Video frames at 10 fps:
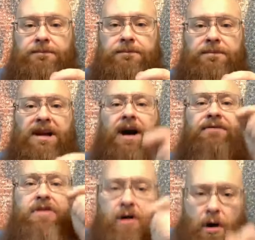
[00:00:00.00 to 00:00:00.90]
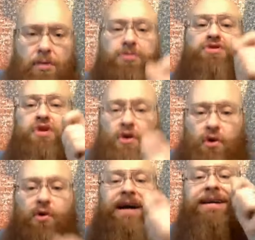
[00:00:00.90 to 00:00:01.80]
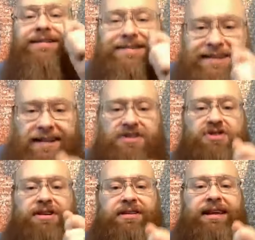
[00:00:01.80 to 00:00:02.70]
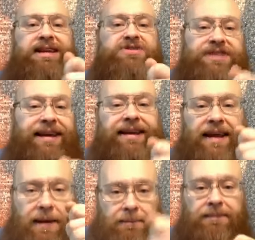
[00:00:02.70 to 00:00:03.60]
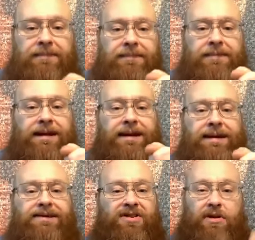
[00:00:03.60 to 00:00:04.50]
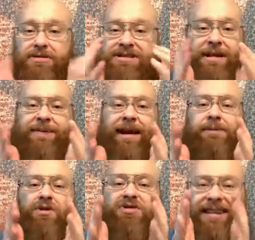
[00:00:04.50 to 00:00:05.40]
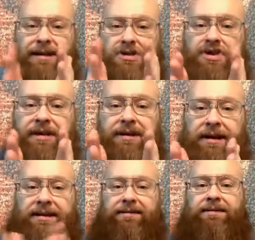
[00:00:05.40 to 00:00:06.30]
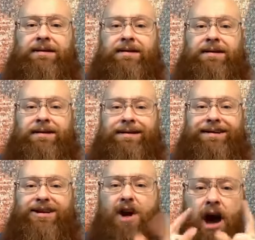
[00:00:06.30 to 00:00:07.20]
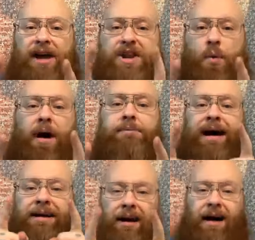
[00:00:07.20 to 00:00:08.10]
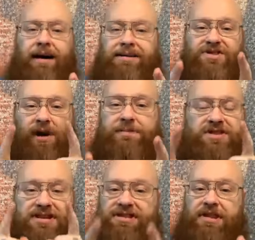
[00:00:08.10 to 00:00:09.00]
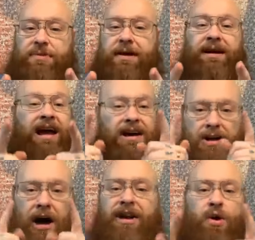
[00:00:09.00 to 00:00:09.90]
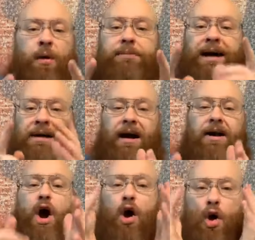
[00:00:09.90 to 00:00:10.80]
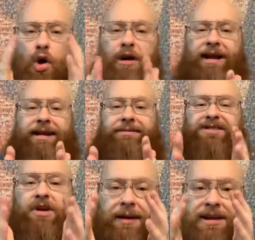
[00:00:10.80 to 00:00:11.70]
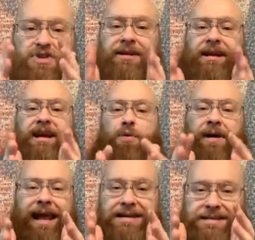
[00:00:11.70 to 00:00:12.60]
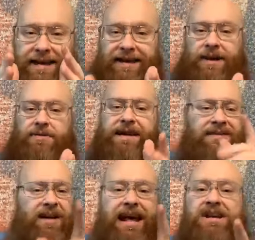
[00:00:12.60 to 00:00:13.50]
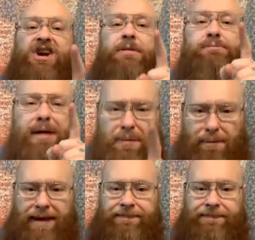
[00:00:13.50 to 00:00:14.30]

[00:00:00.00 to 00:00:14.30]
of those who diligently seek him. So there's something about diligently. God, you are my God. Psalm 63. God, you are my God. Early, diligently will I seek you. David had a commitment